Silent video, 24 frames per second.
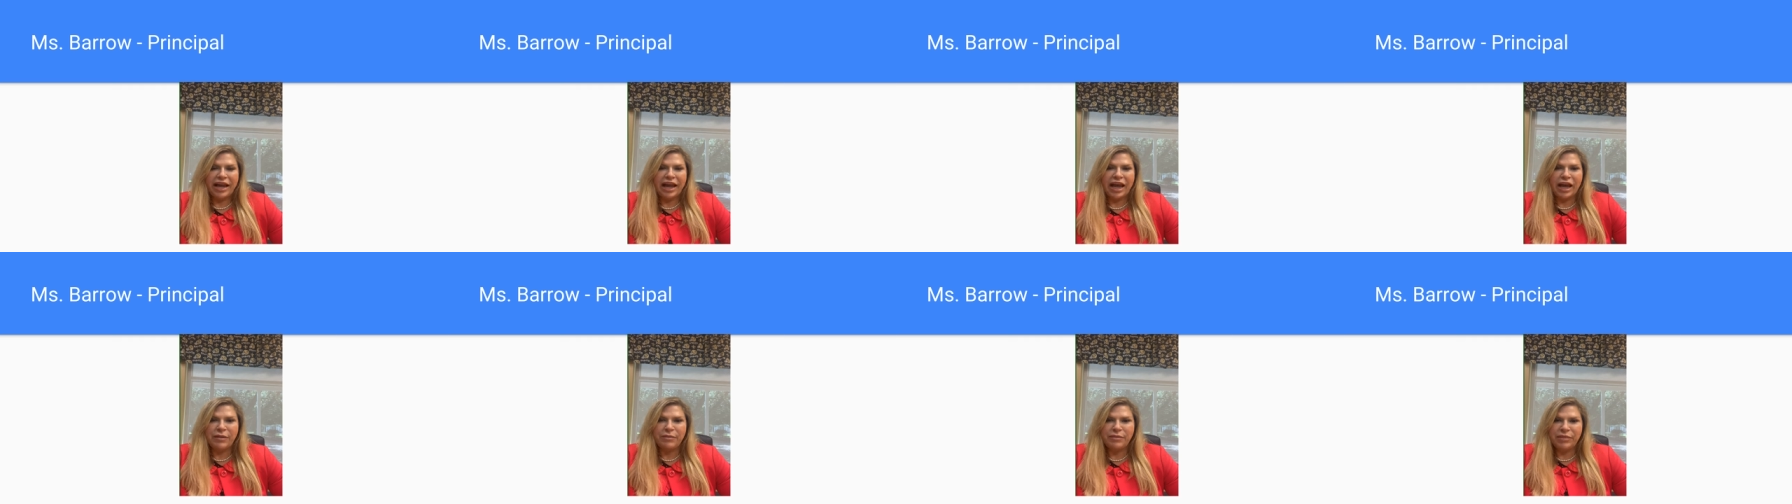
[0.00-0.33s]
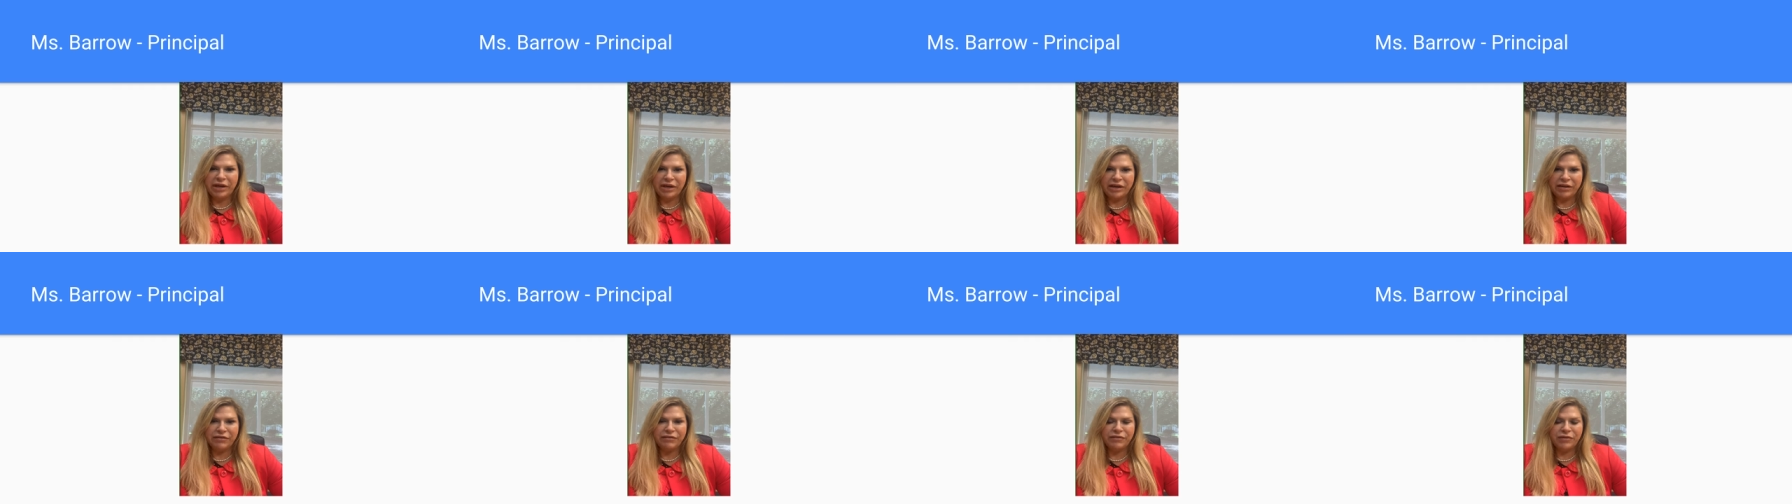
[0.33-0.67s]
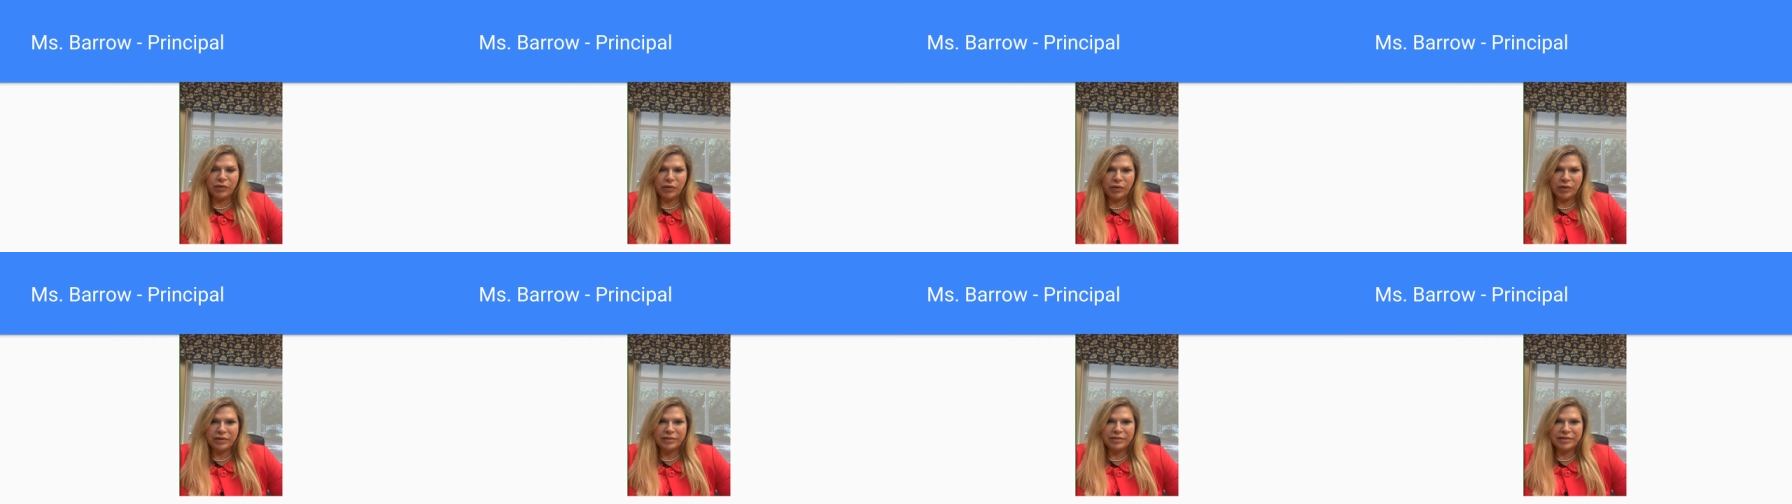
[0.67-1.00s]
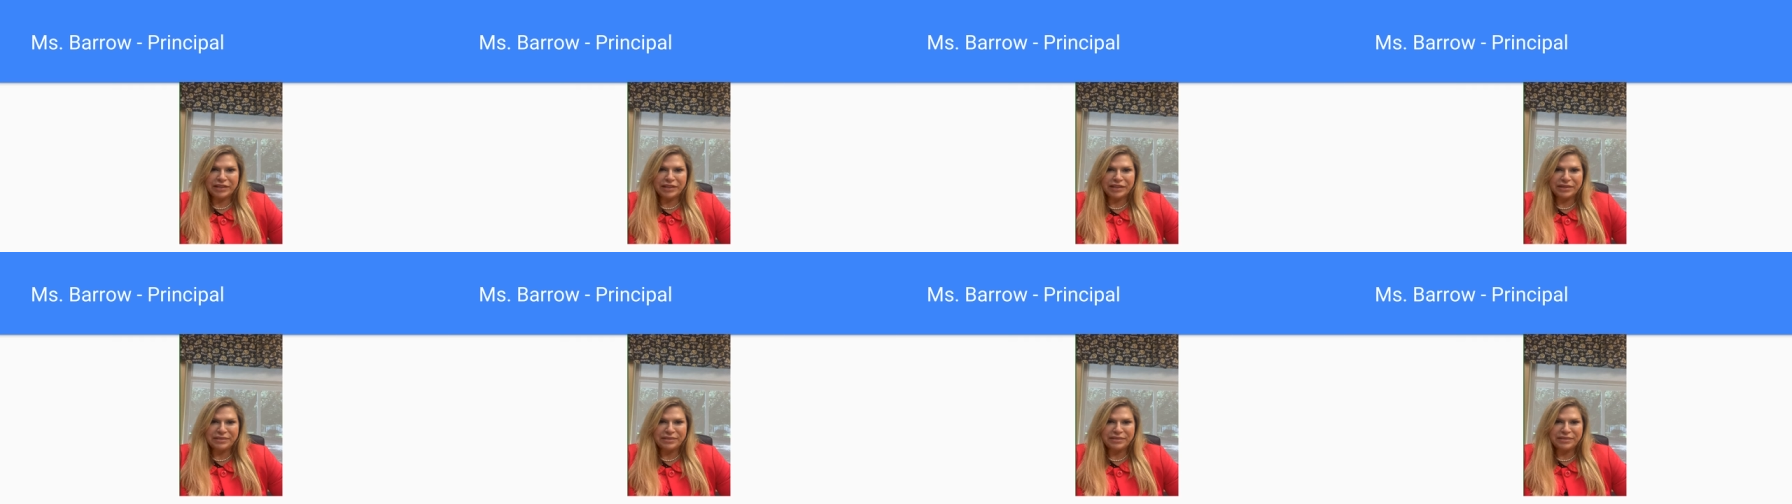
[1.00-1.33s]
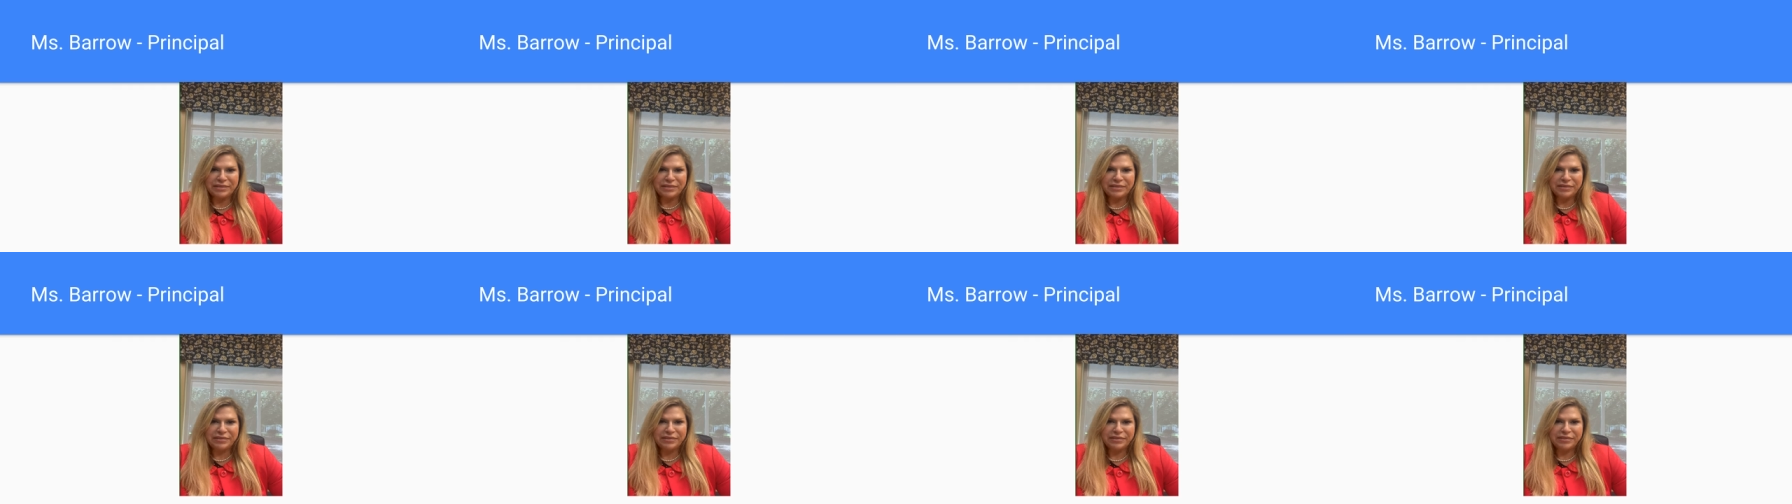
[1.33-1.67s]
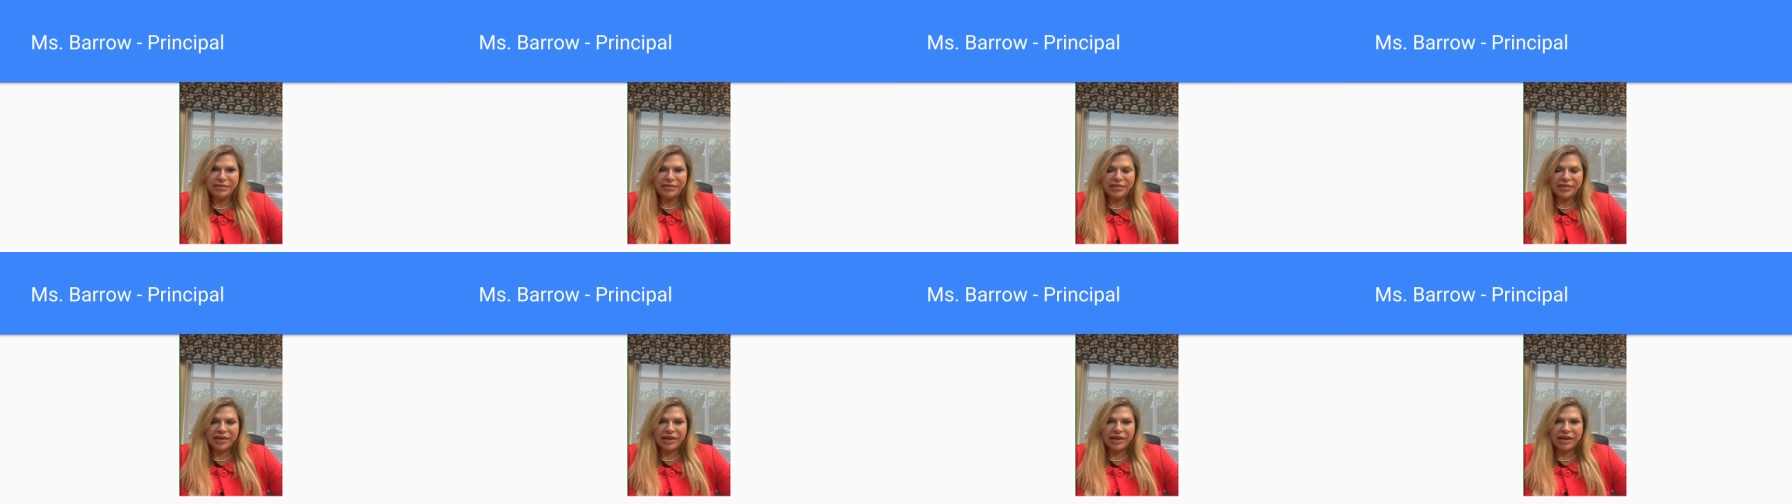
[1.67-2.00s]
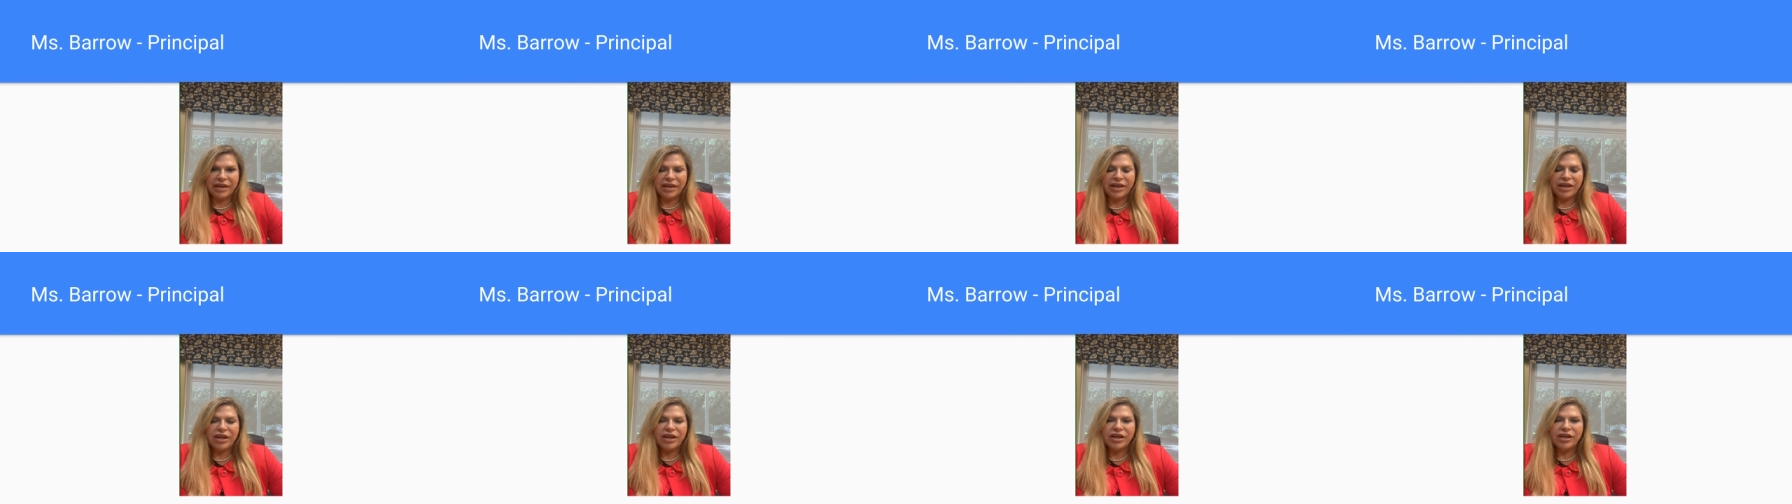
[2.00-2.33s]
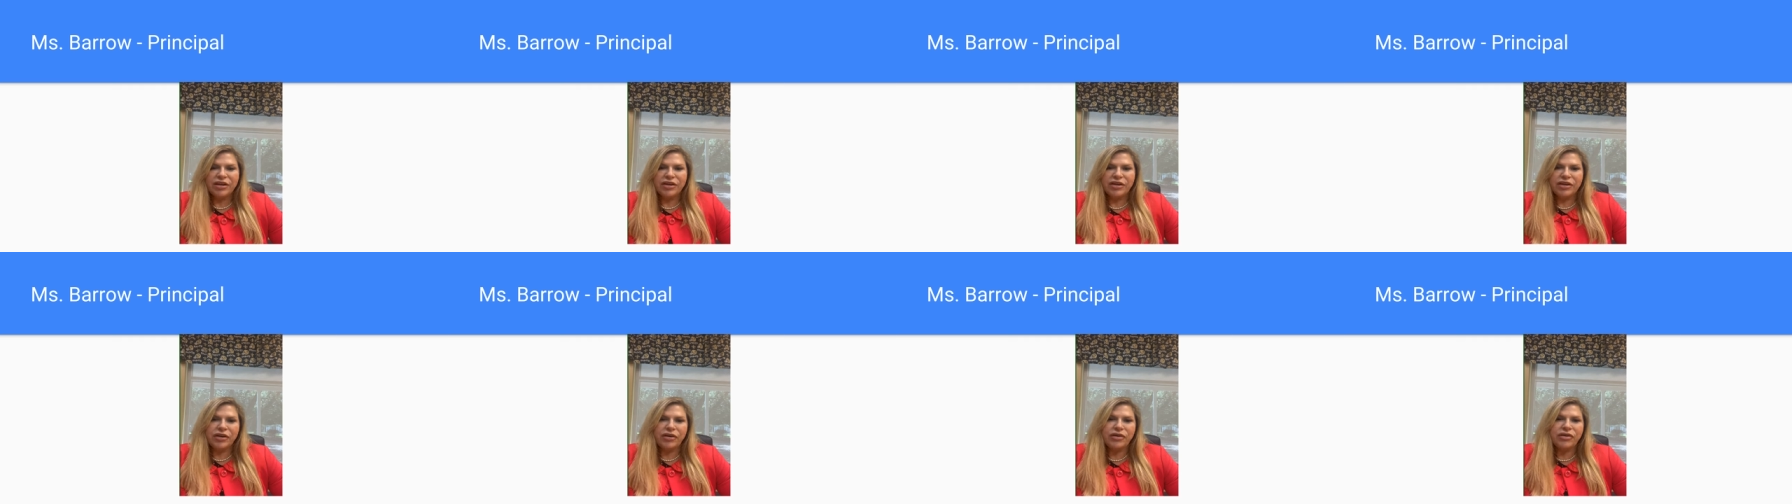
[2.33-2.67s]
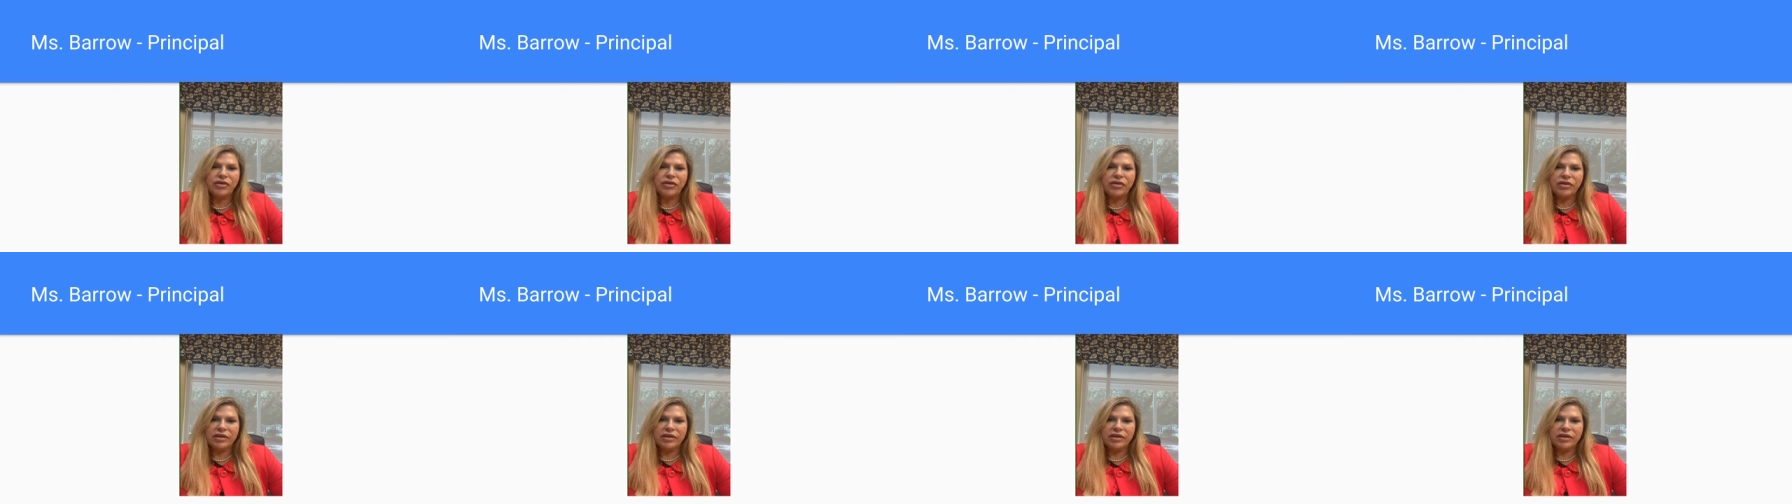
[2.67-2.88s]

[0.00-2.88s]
and be informed. Google